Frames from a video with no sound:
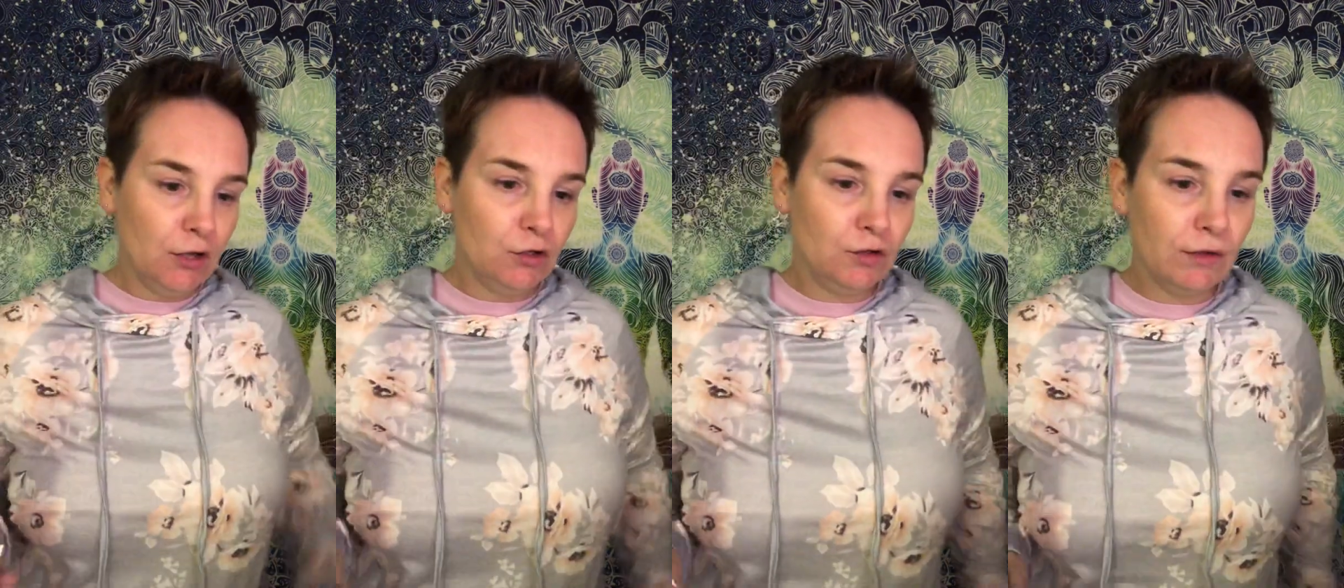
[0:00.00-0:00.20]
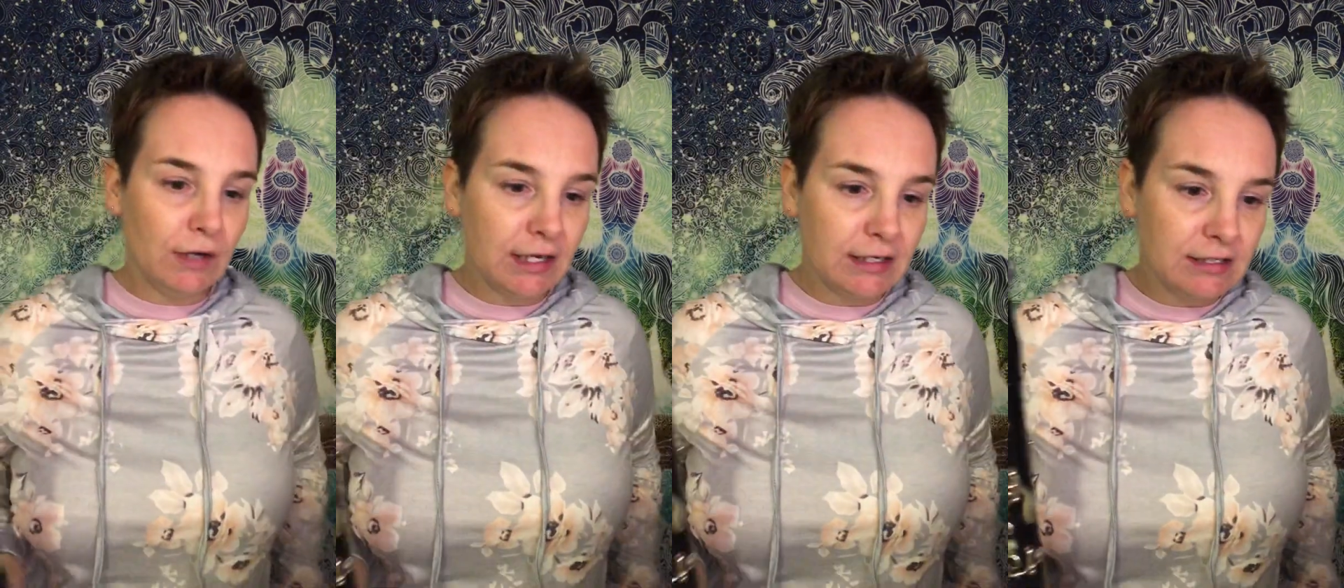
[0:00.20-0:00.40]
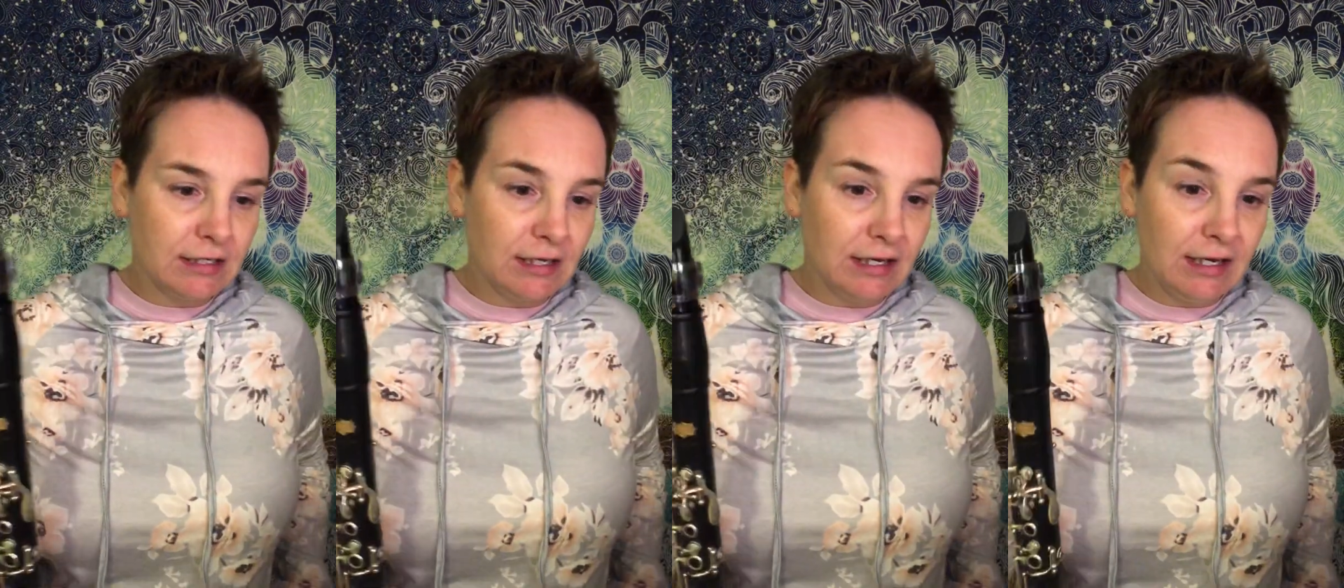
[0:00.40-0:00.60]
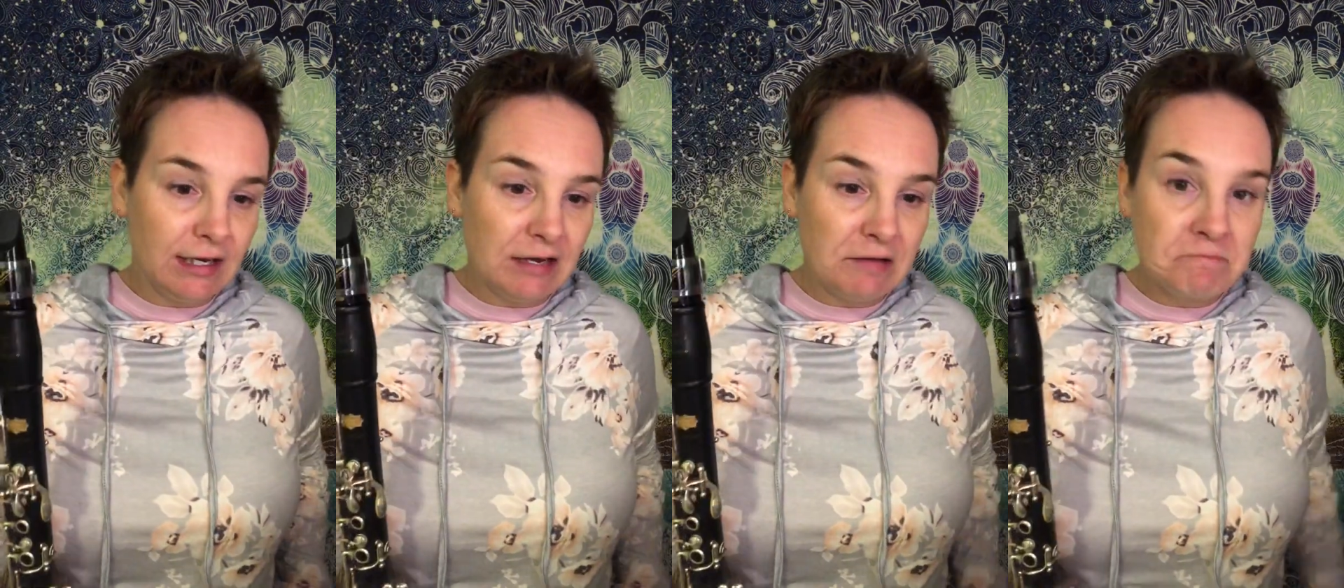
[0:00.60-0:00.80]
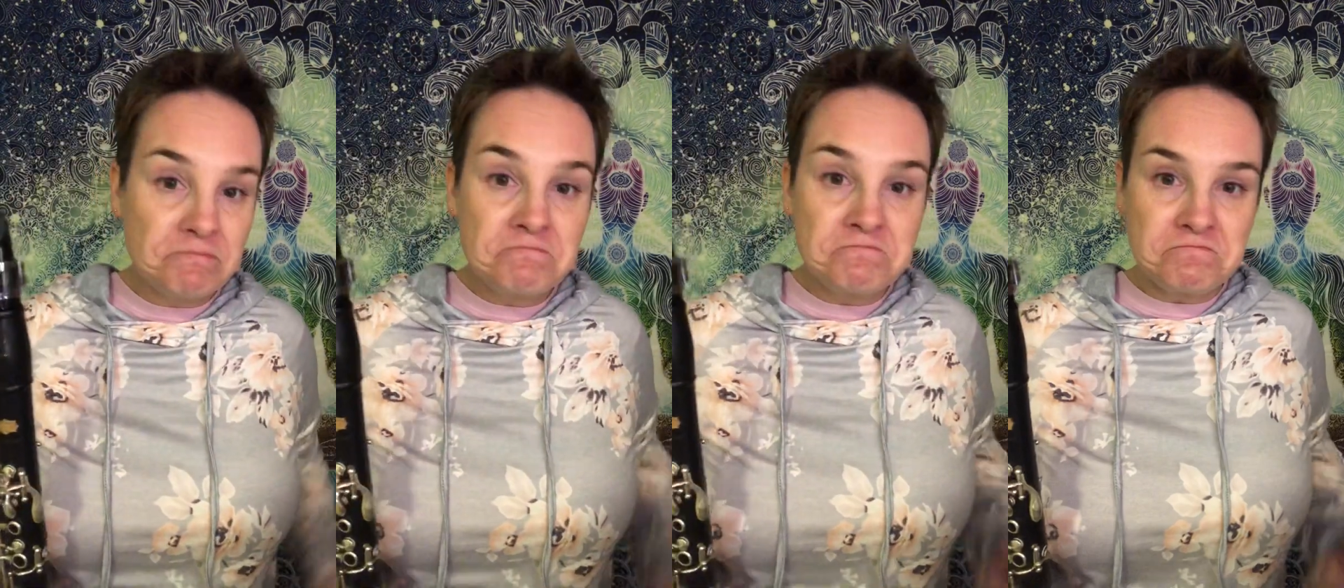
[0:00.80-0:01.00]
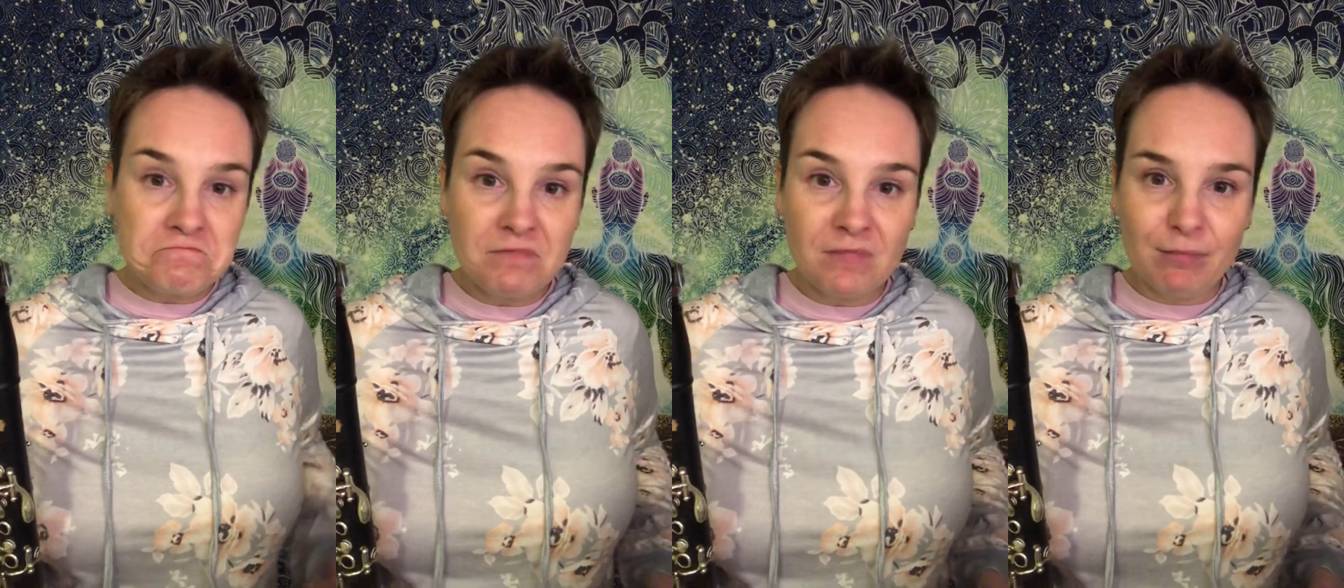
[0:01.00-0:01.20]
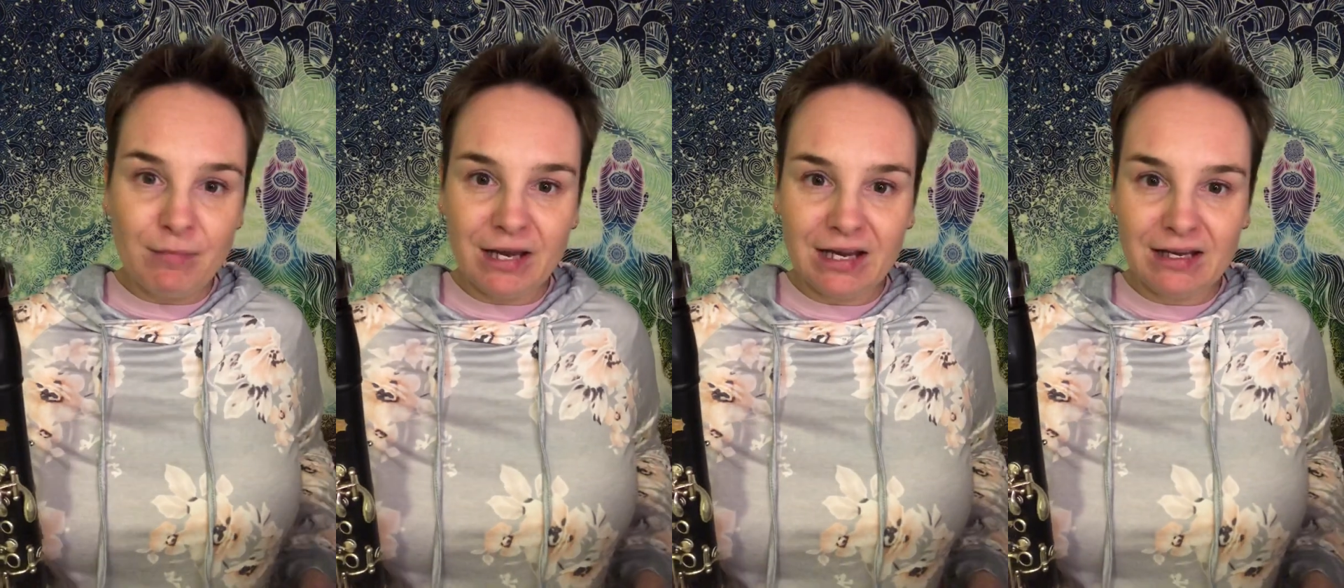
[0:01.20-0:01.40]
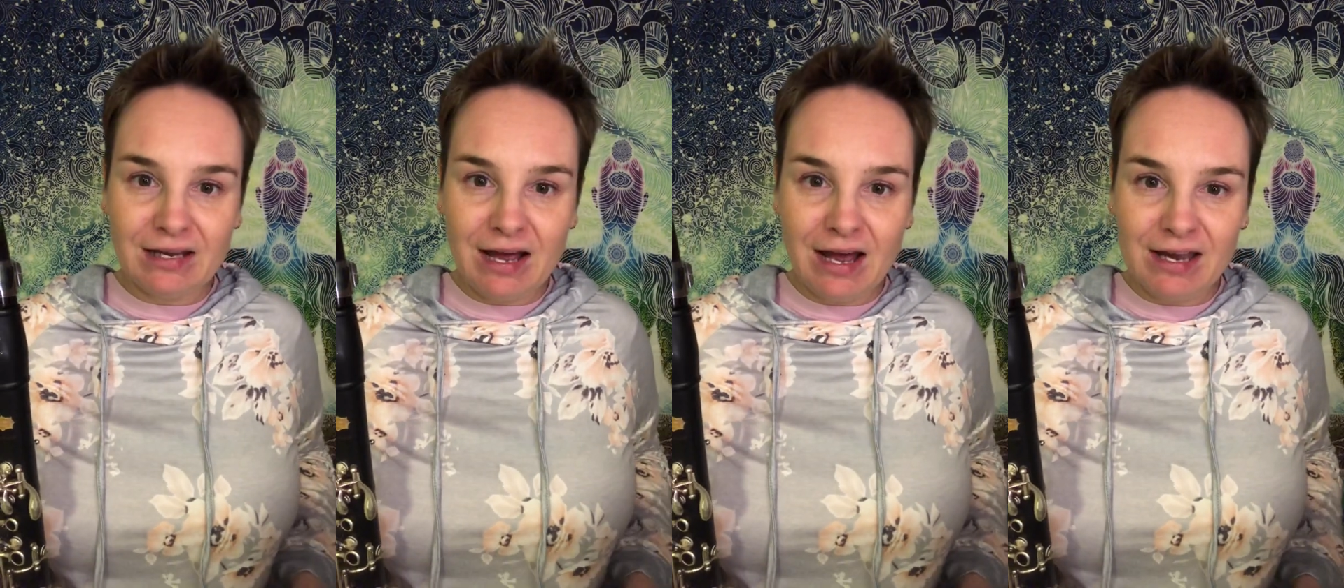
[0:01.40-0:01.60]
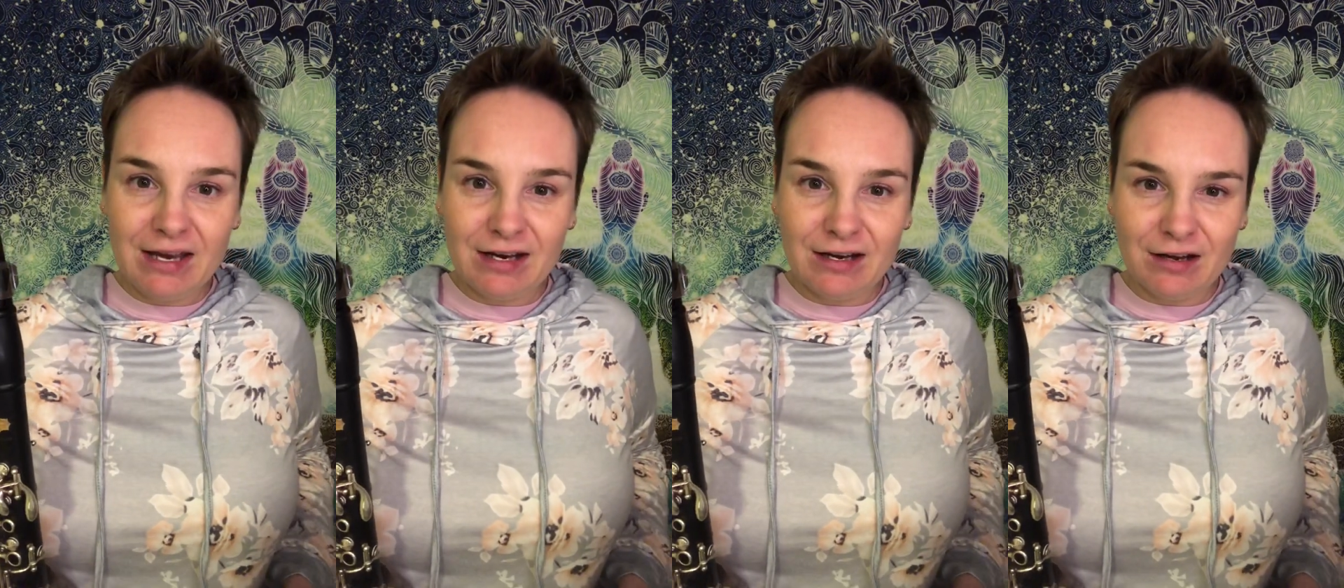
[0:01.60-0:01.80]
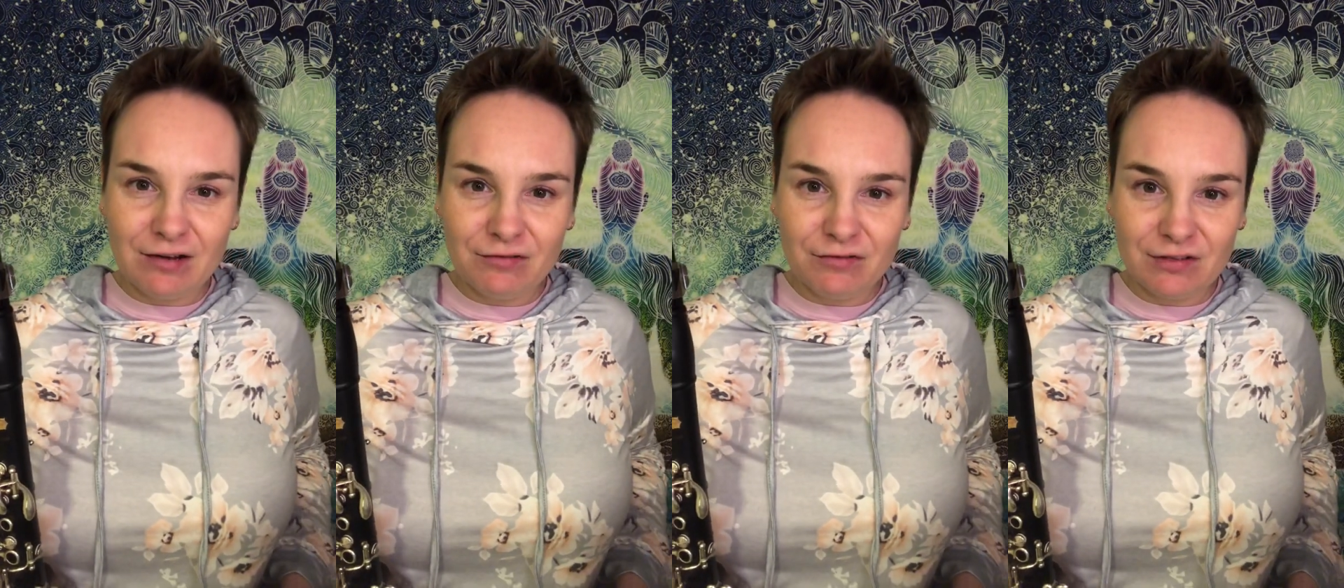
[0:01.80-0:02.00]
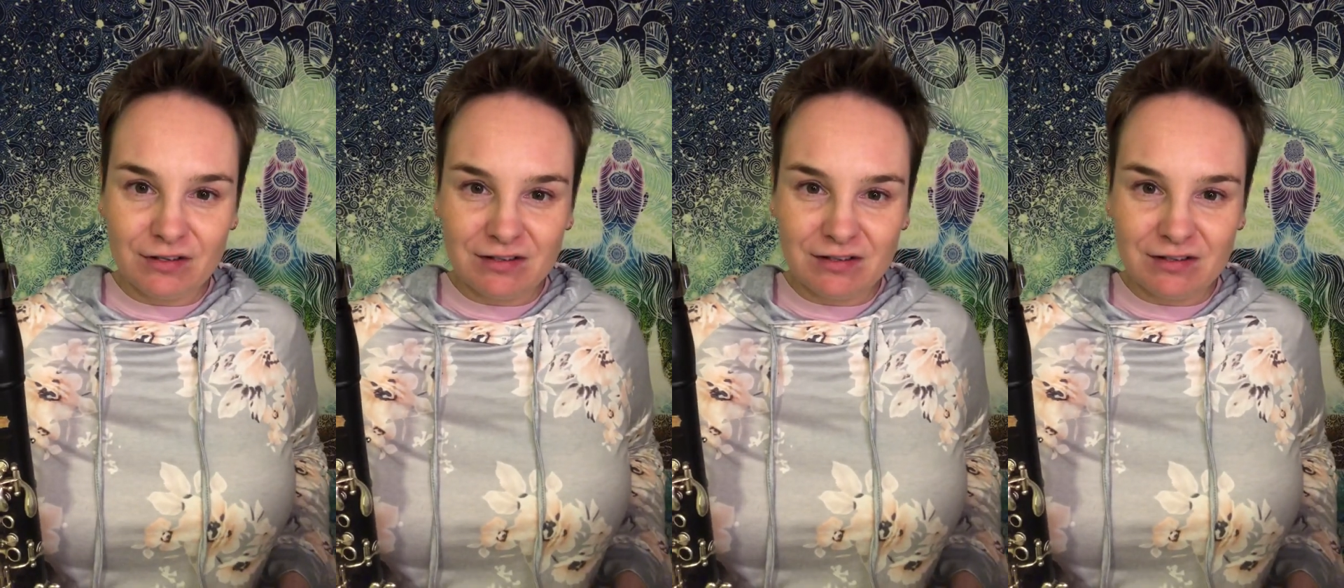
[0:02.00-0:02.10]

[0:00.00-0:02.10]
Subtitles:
to actually make it high enough.